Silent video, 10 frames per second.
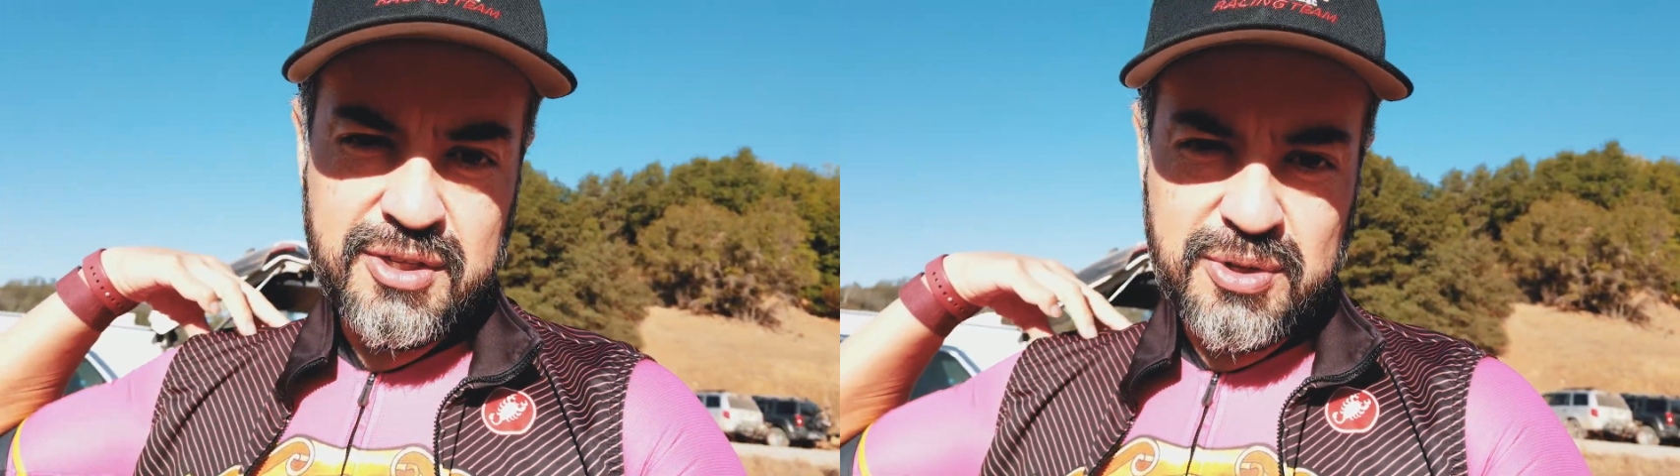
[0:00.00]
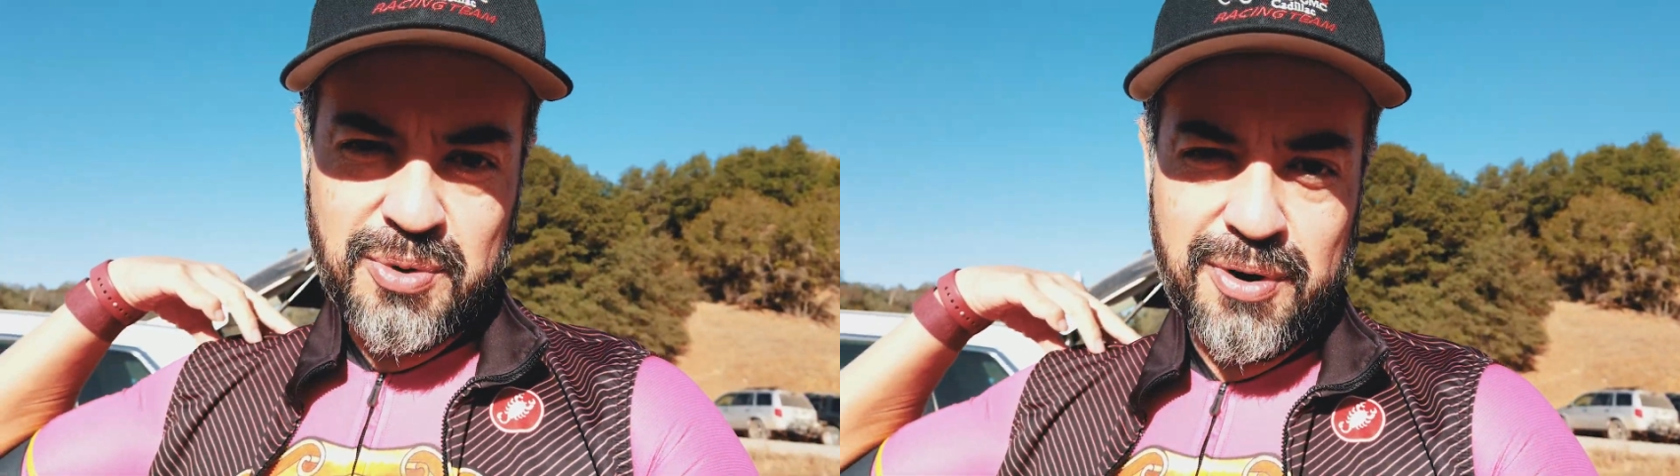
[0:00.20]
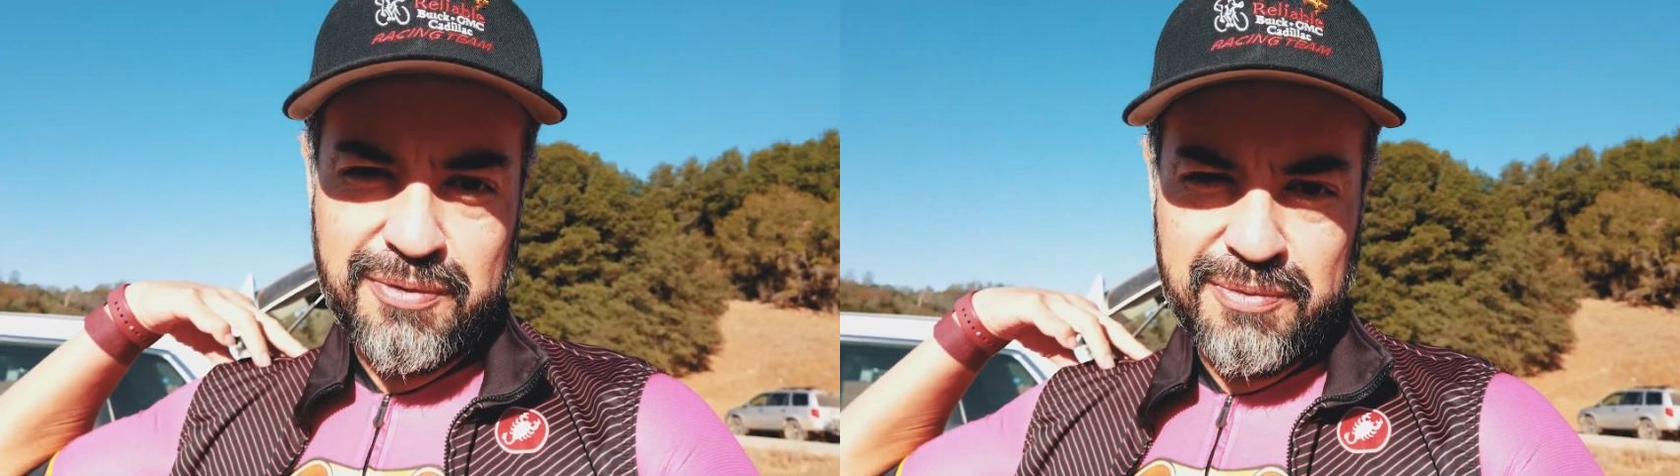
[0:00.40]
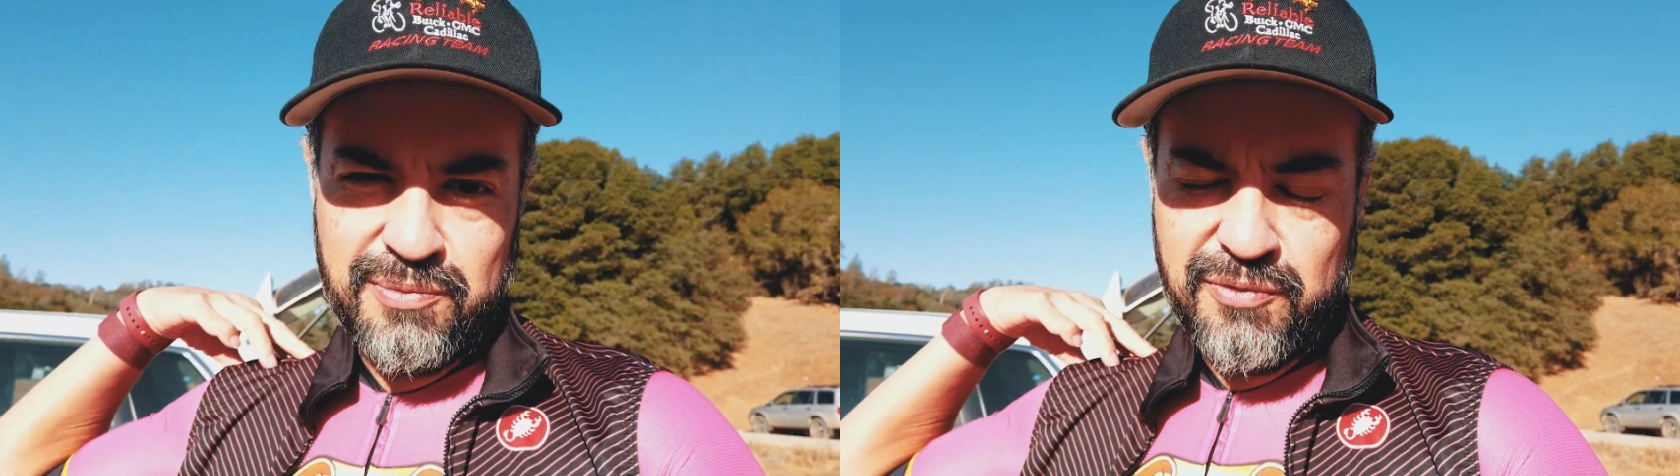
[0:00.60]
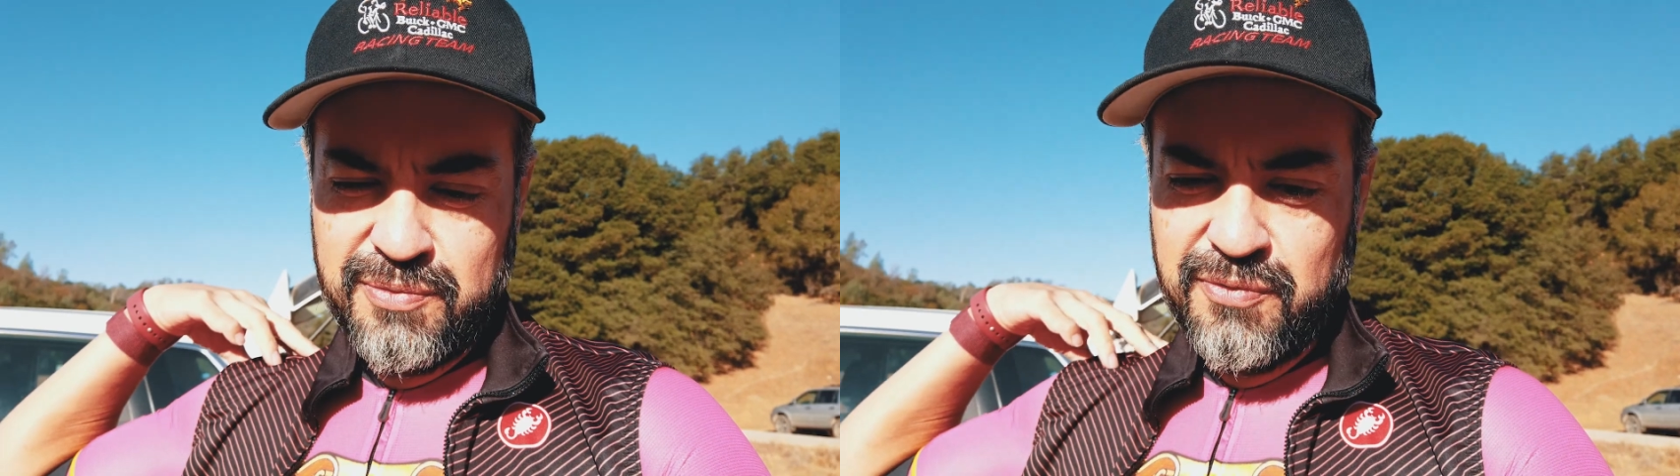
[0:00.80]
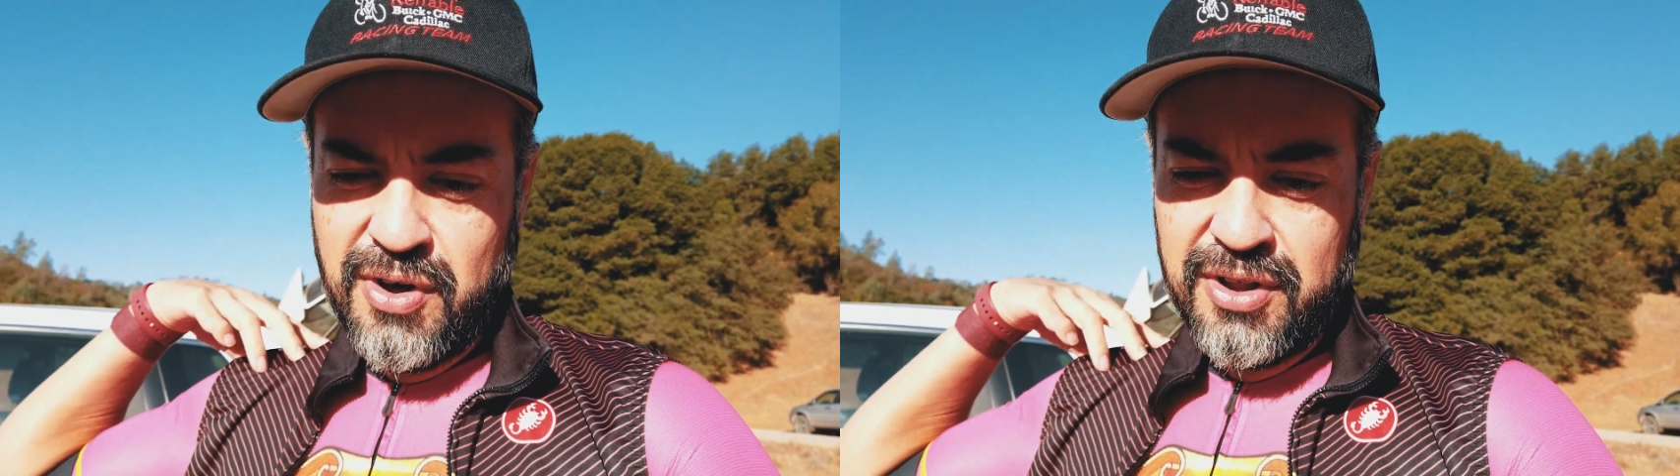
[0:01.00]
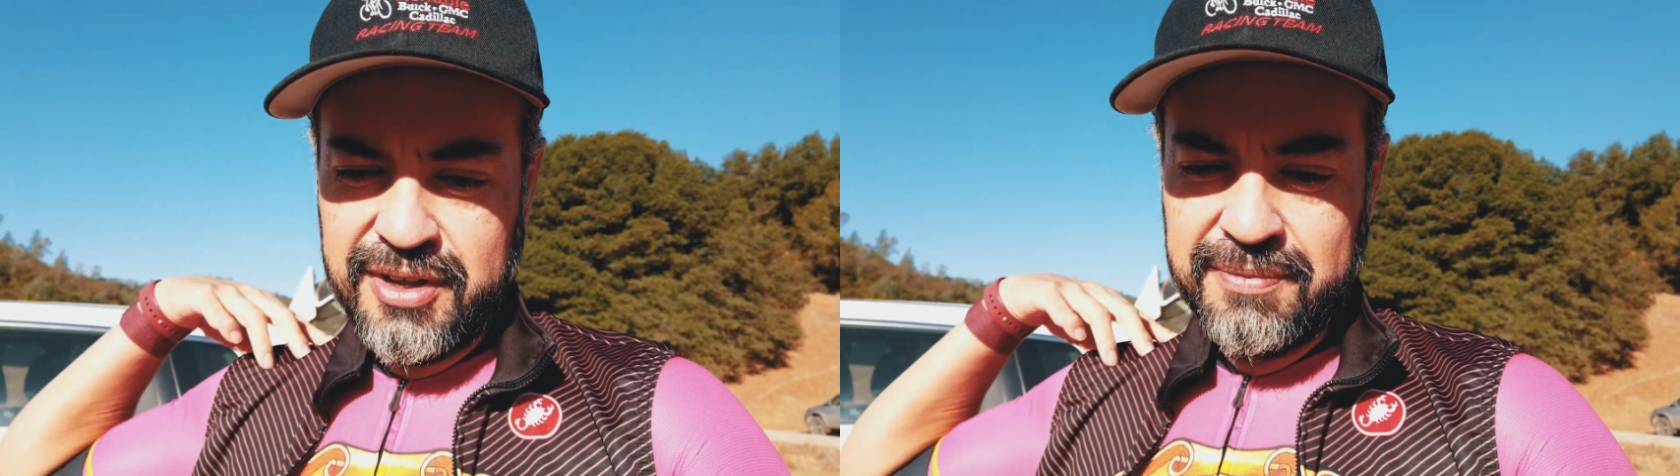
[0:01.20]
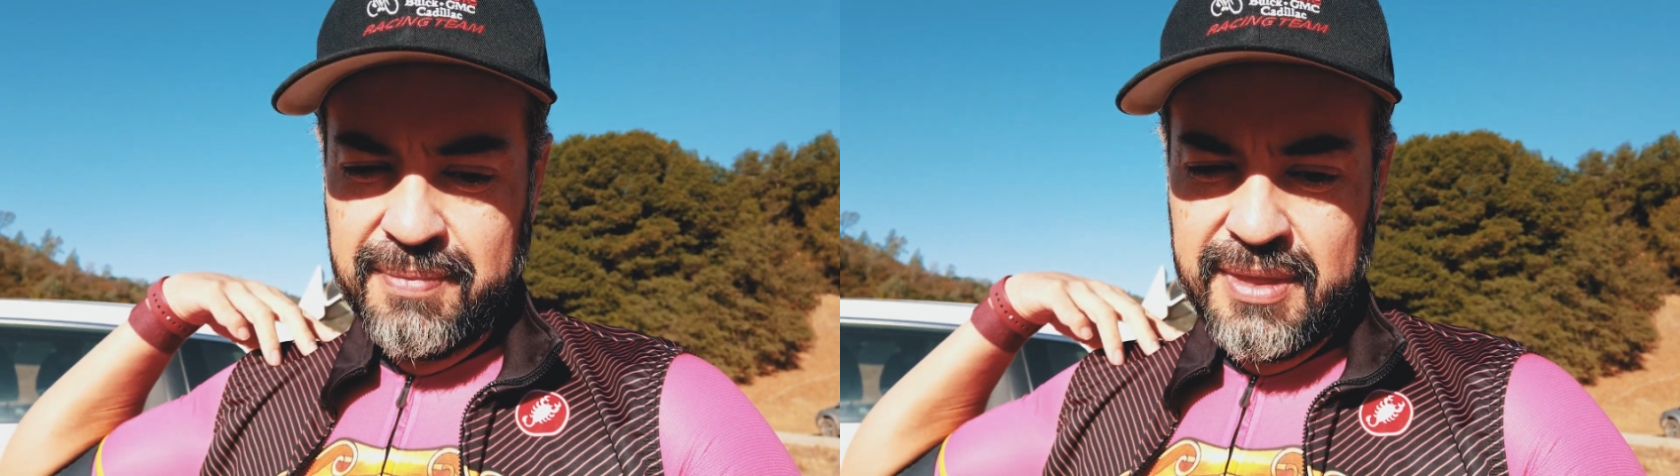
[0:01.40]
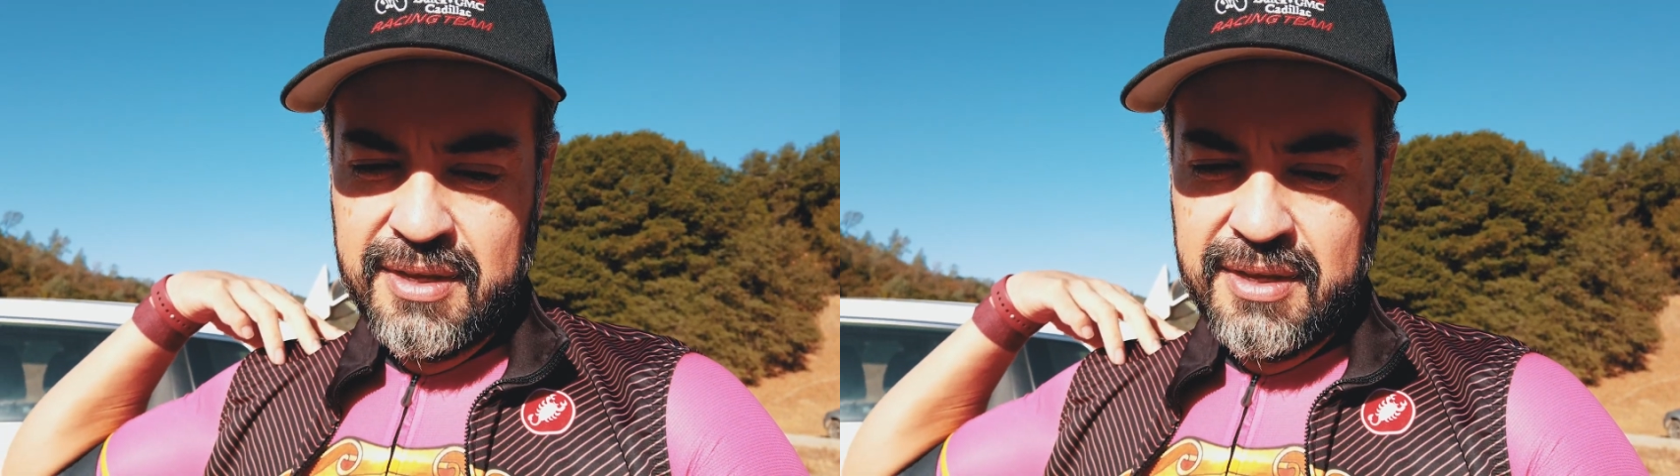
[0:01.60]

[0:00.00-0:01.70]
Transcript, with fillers: sore from falling,